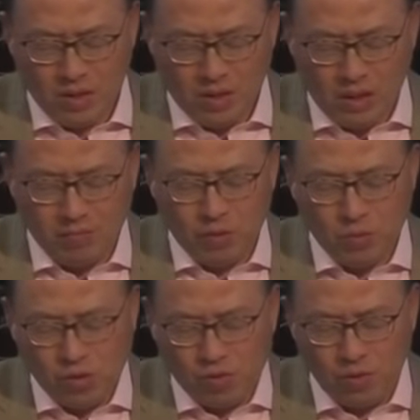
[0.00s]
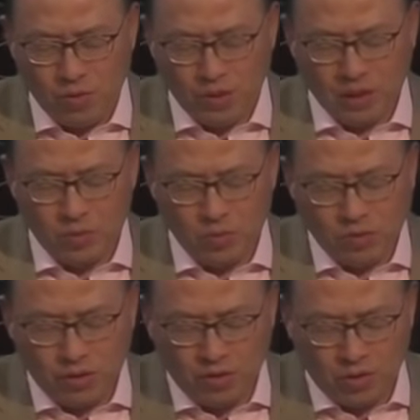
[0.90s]
Even with you and
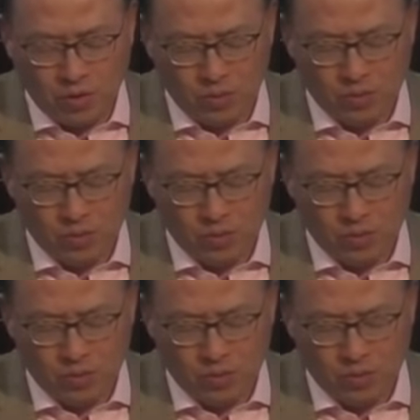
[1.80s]
within you,